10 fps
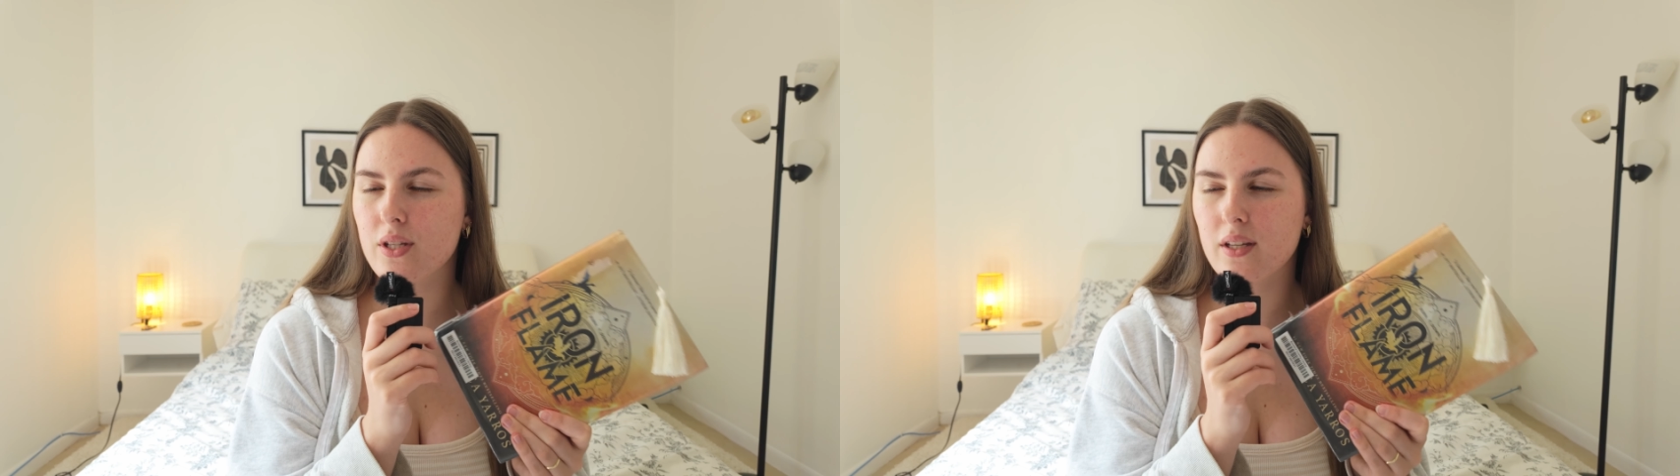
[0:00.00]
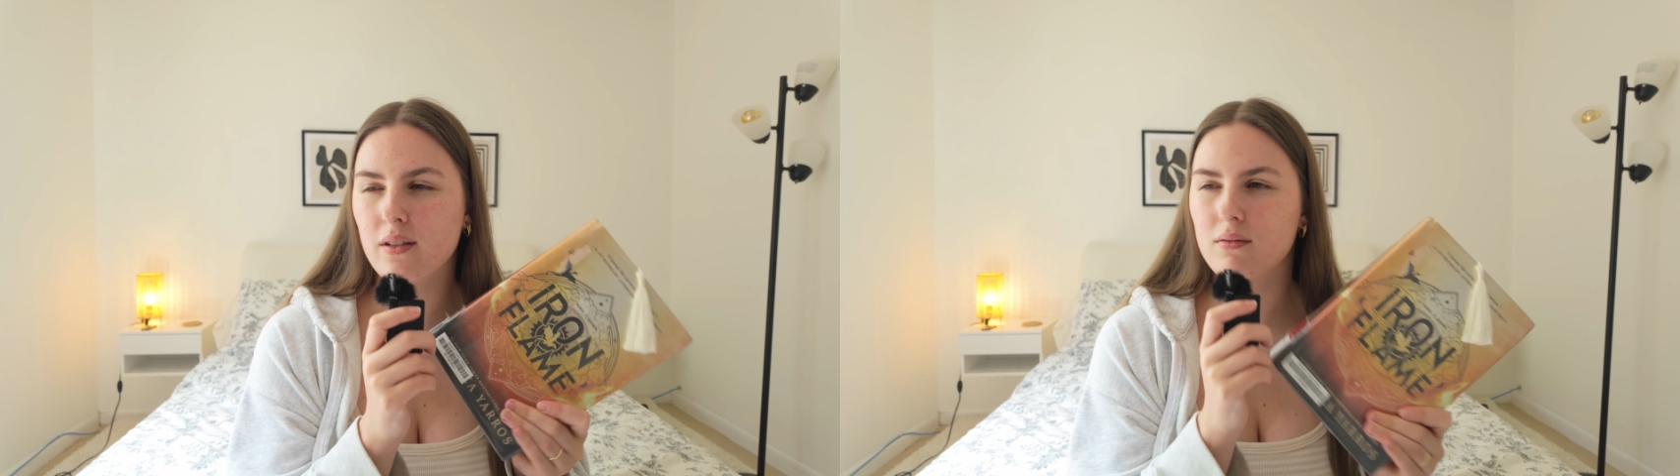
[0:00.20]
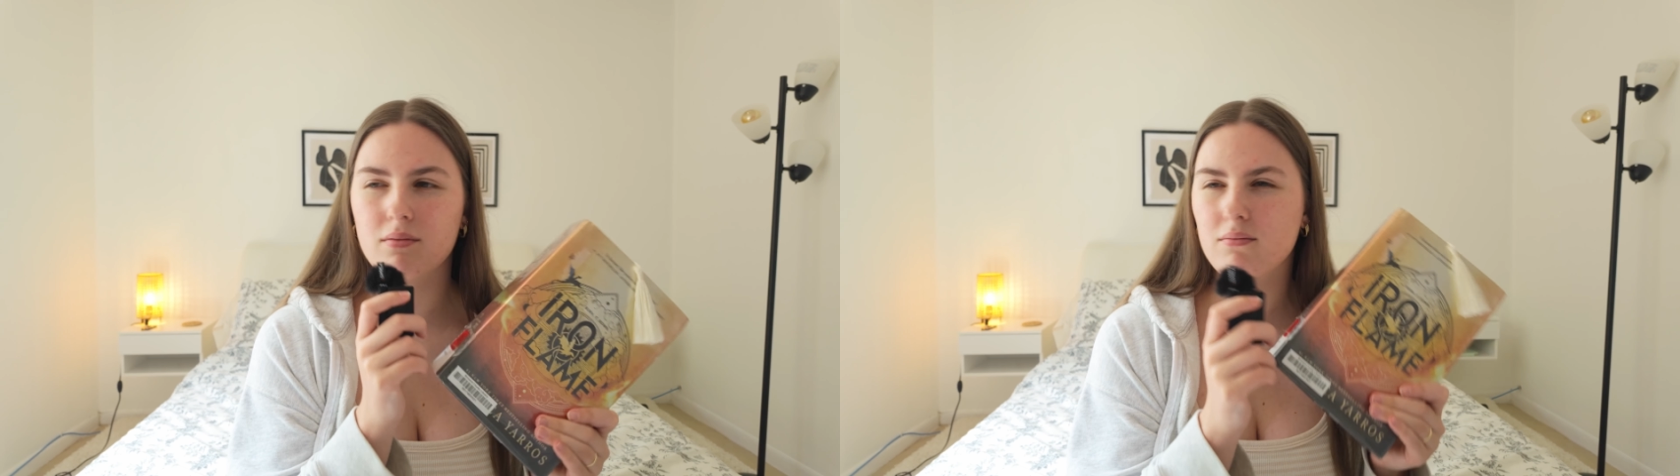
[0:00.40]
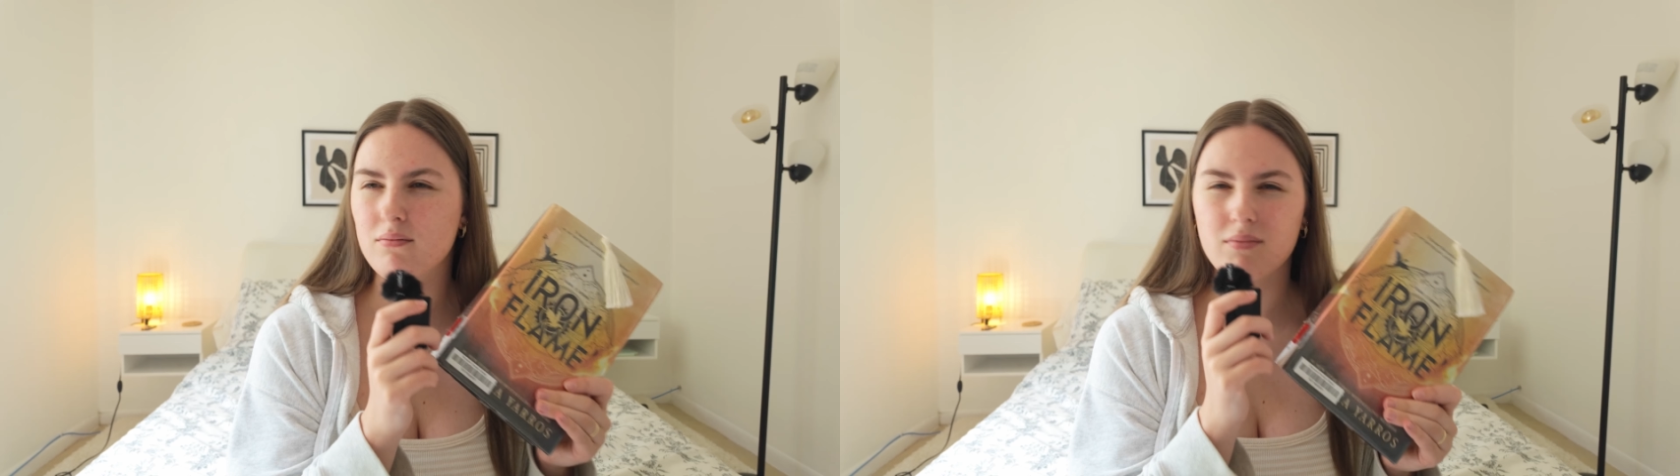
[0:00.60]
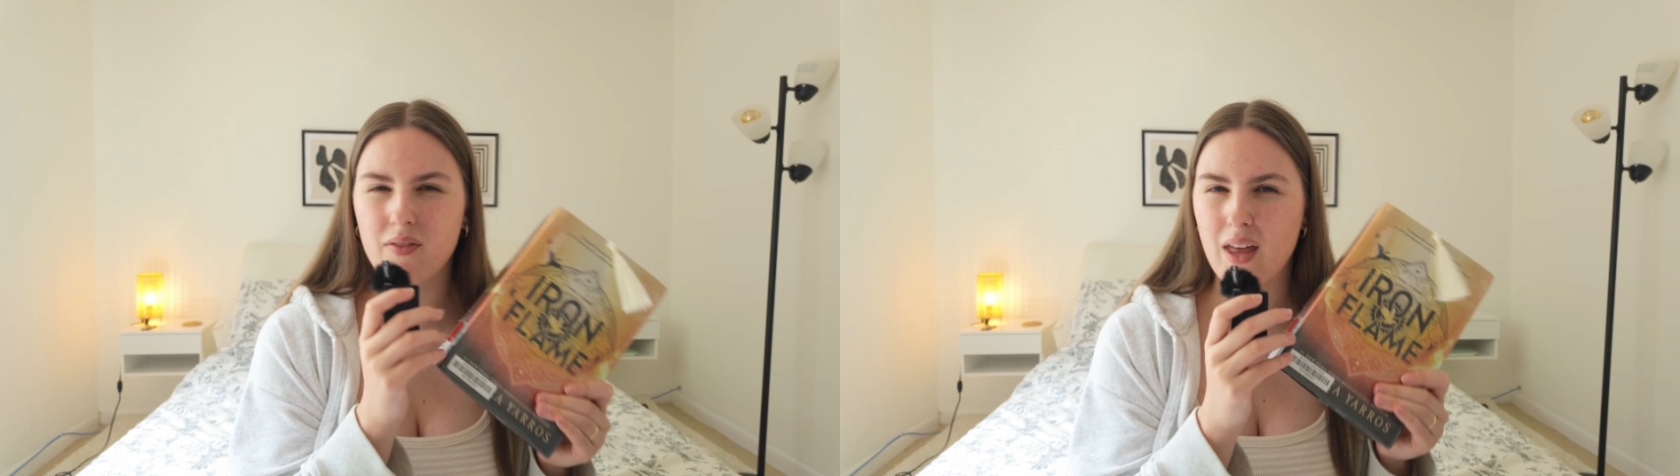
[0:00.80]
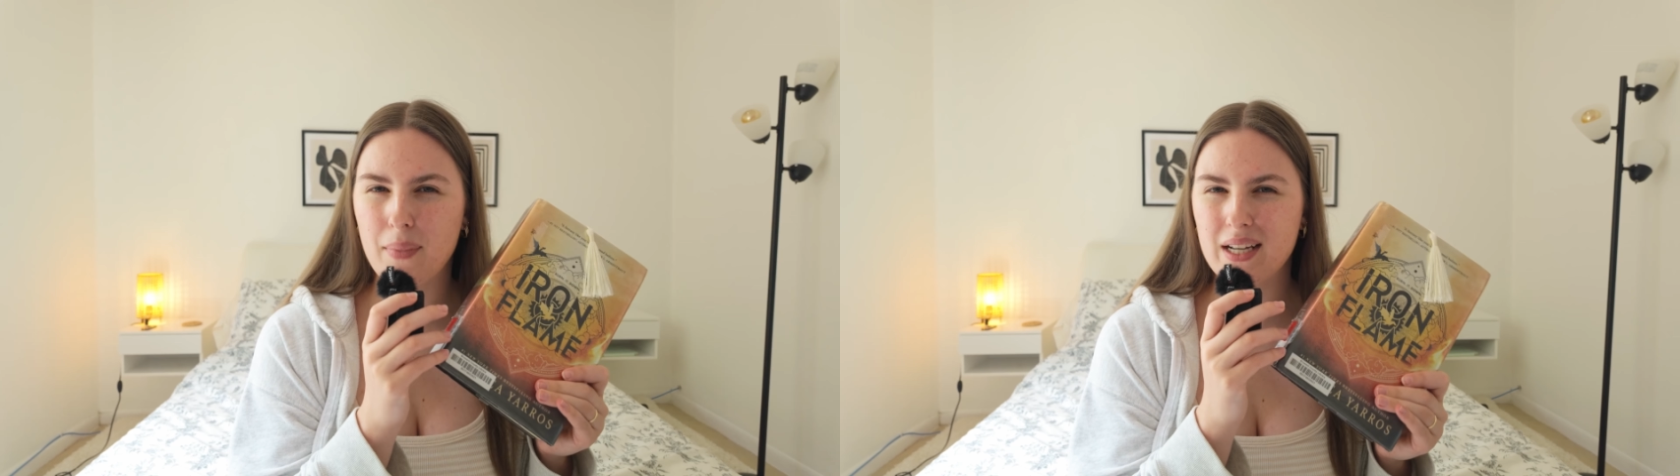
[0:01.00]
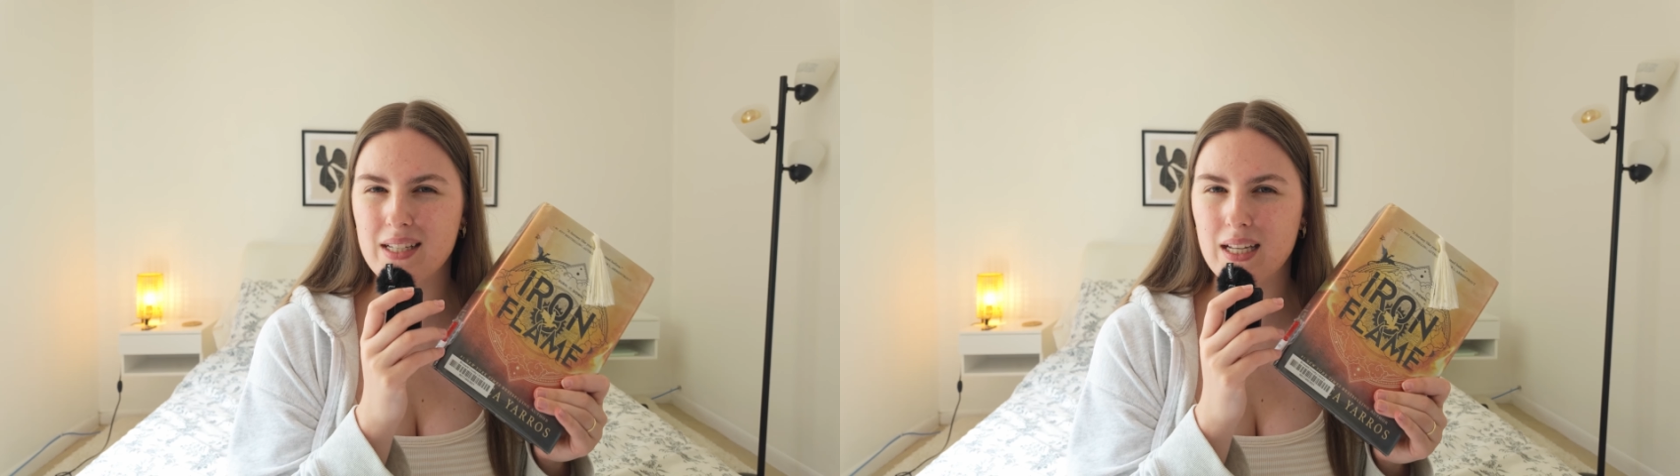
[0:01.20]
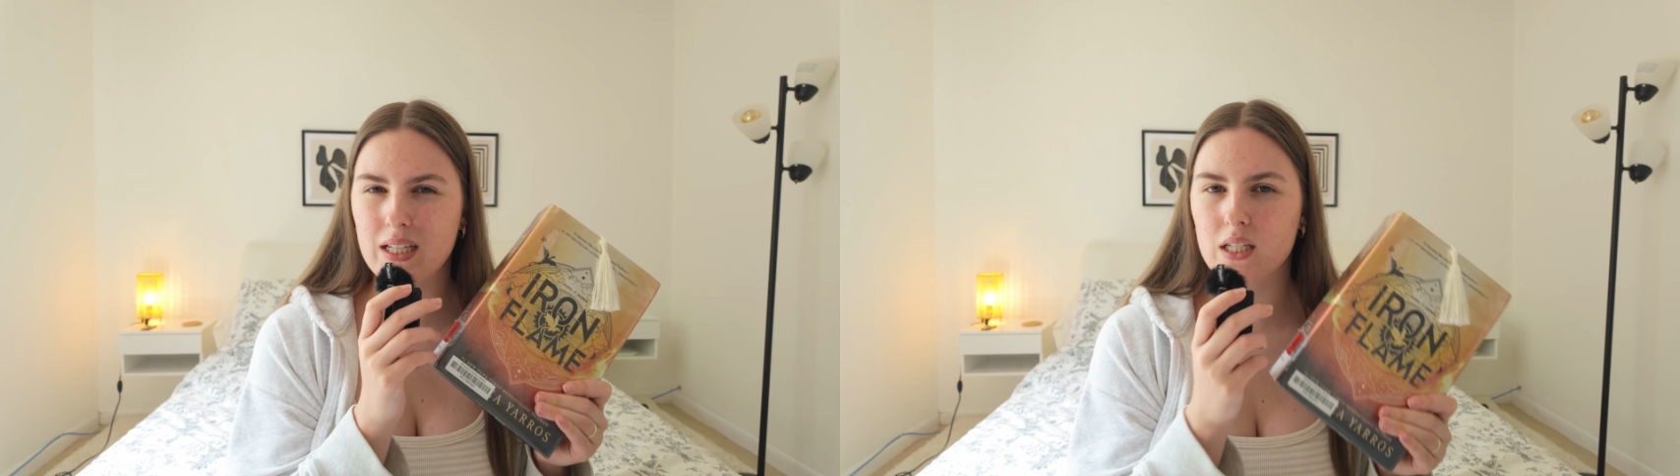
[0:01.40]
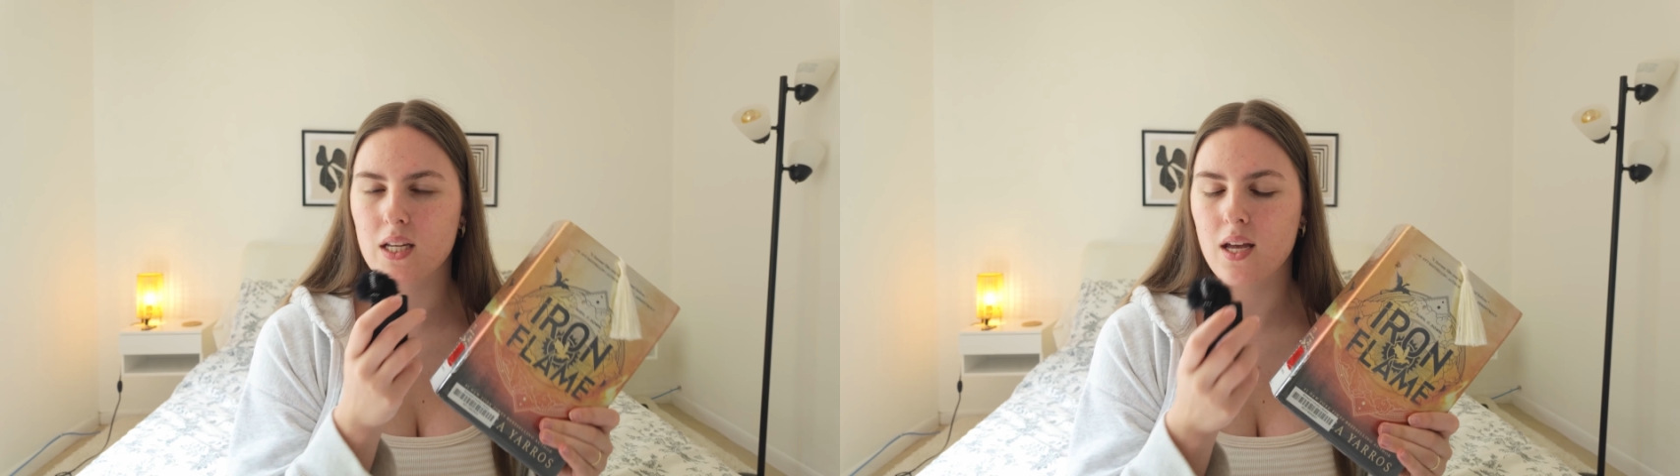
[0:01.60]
in if that makes sense.